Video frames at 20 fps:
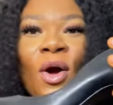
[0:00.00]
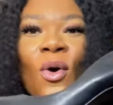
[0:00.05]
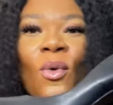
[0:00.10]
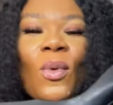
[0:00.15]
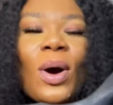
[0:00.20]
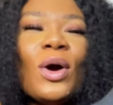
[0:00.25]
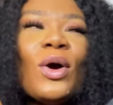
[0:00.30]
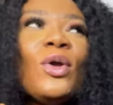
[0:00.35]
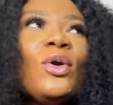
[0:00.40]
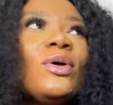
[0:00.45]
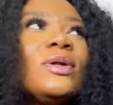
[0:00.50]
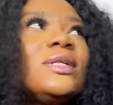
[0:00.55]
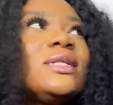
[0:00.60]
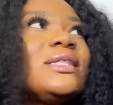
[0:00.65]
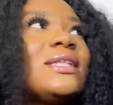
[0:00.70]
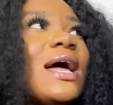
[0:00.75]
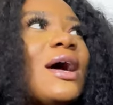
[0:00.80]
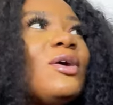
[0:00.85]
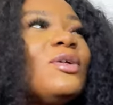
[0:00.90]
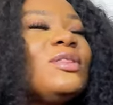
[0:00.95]
we're going to
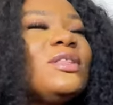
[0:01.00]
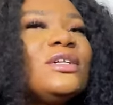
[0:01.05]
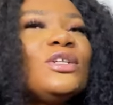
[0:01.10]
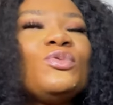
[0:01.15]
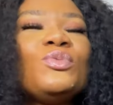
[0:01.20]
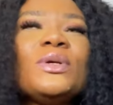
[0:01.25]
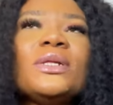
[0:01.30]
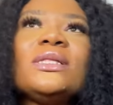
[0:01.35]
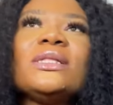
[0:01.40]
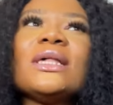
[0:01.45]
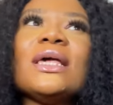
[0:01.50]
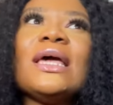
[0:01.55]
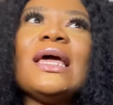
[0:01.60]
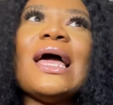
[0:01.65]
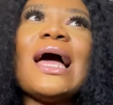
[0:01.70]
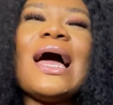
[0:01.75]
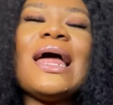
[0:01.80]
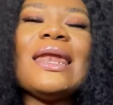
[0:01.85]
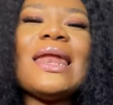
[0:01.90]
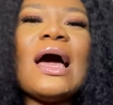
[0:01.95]
style this with
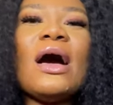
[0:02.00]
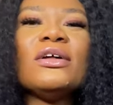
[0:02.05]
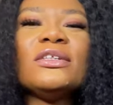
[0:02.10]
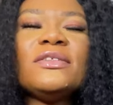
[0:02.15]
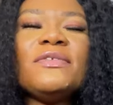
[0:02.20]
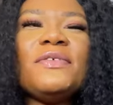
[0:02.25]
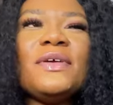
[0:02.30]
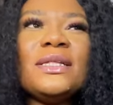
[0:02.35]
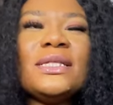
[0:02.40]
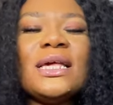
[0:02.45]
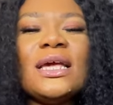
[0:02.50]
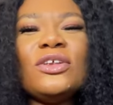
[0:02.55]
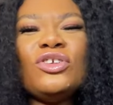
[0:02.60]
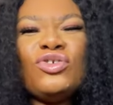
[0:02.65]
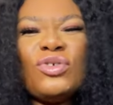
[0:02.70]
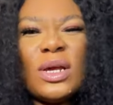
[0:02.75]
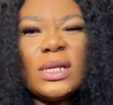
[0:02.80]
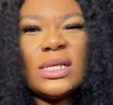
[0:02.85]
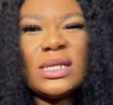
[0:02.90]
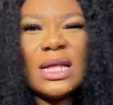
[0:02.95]
an outfit, a
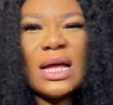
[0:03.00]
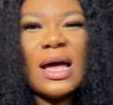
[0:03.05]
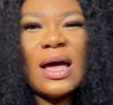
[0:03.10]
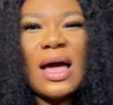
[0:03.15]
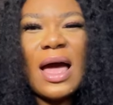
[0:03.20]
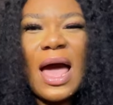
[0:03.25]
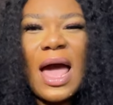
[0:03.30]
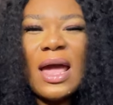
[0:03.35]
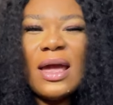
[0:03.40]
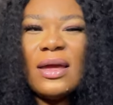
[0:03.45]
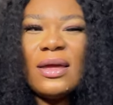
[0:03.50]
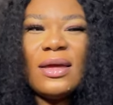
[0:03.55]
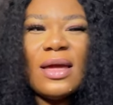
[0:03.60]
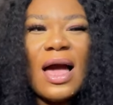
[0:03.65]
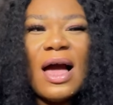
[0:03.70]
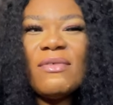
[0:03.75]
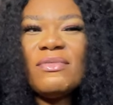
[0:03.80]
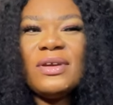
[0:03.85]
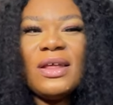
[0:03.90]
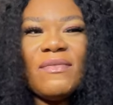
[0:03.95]
dress that I
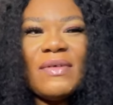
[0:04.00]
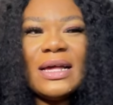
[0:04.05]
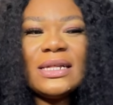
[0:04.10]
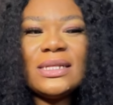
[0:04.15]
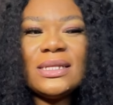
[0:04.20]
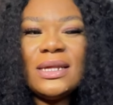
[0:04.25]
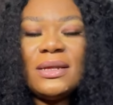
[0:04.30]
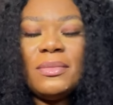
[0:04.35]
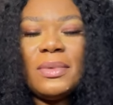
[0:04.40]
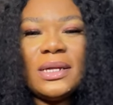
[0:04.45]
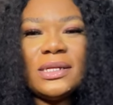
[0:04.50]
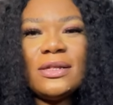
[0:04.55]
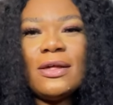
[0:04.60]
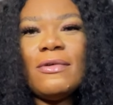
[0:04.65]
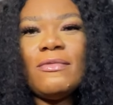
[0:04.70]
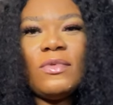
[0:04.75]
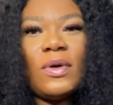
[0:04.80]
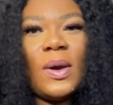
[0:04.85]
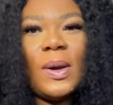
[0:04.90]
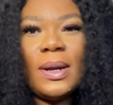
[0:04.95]
have never seen
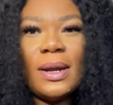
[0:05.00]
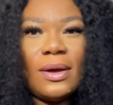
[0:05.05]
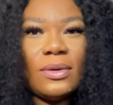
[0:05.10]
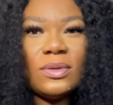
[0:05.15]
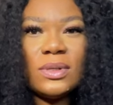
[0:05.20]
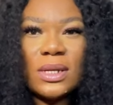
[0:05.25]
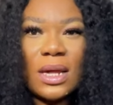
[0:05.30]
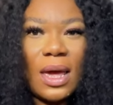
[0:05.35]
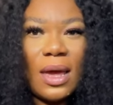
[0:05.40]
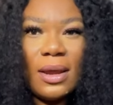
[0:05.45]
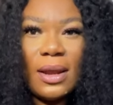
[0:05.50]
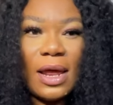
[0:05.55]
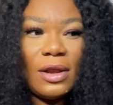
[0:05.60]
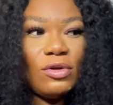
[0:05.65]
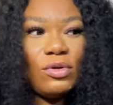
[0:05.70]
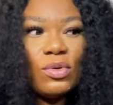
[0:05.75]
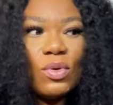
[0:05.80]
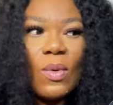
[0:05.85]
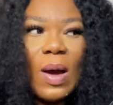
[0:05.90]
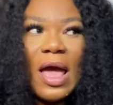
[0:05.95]
myself wearing outside. I
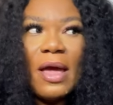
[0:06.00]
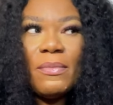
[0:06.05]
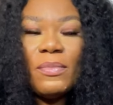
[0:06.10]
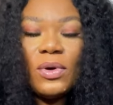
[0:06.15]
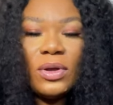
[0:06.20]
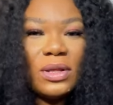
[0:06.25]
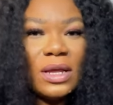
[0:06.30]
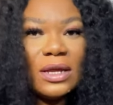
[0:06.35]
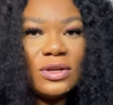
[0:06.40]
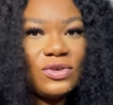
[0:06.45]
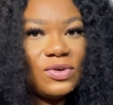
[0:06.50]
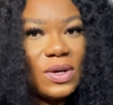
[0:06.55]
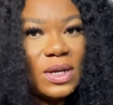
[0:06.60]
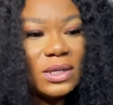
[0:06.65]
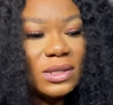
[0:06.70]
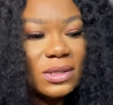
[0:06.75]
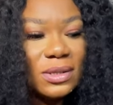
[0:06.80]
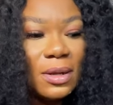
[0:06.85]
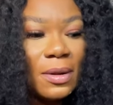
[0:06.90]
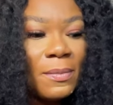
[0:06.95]
don't know why I bought that
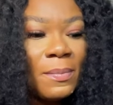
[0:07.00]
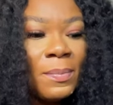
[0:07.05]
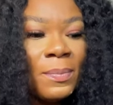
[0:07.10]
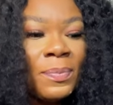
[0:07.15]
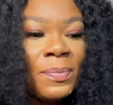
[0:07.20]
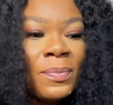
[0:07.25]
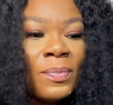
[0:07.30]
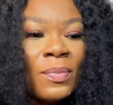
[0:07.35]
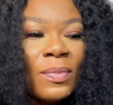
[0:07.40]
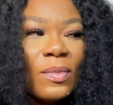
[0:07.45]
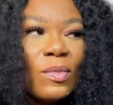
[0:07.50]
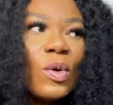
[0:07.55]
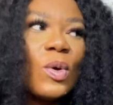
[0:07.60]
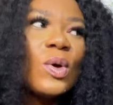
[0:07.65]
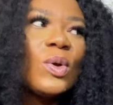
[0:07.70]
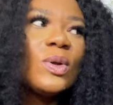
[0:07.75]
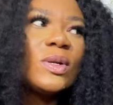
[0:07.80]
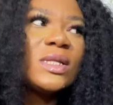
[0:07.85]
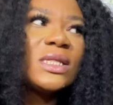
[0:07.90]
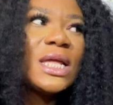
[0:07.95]
dress. We're
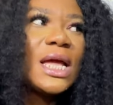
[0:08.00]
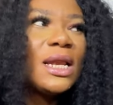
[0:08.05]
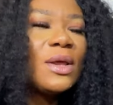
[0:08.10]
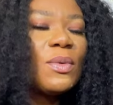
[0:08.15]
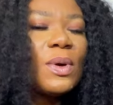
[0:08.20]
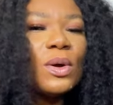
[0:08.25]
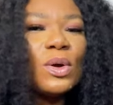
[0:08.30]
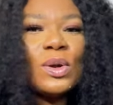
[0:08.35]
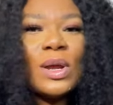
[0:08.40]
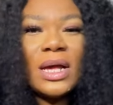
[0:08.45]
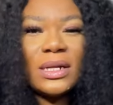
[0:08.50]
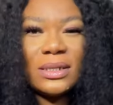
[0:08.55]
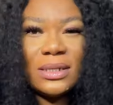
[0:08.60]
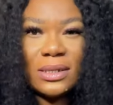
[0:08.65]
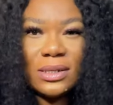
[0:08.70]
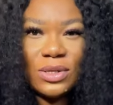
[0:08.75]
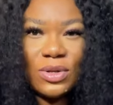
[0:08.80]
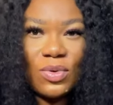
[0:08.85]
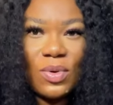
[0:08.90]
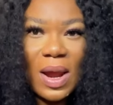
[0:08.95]
going to style it. We're going to
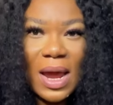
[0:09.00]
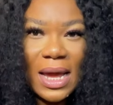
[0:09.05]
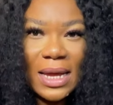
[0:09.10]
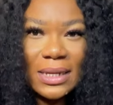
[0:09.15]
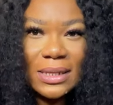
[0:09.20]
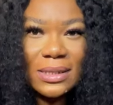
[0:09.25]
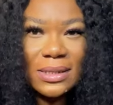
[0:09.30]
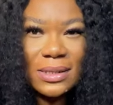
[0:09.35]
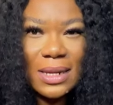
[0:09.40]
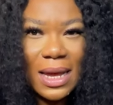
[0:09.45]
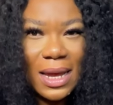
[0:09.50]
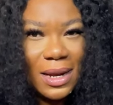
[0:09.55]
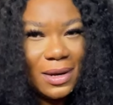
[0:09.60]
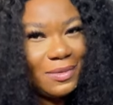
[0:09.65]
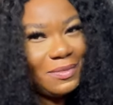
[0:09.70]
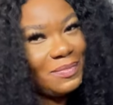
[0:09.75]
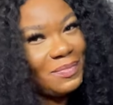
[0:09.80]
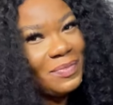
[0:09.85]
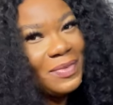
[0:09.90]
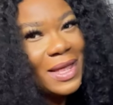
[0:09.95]
accessorize
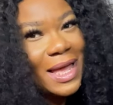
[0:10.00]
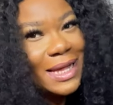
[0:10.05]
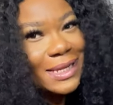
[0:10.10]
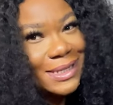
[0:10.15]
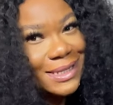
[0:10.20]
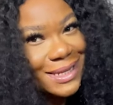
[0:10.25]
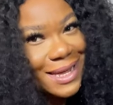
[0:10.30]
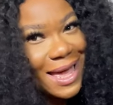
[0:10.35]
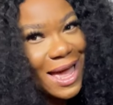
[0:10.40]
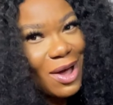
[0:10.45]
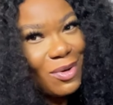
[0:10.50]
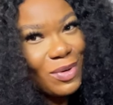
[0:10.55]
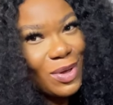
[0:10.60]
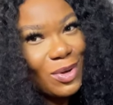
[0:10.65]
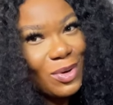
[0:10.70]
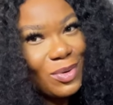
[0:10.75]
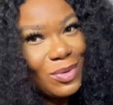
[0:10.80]
and see how it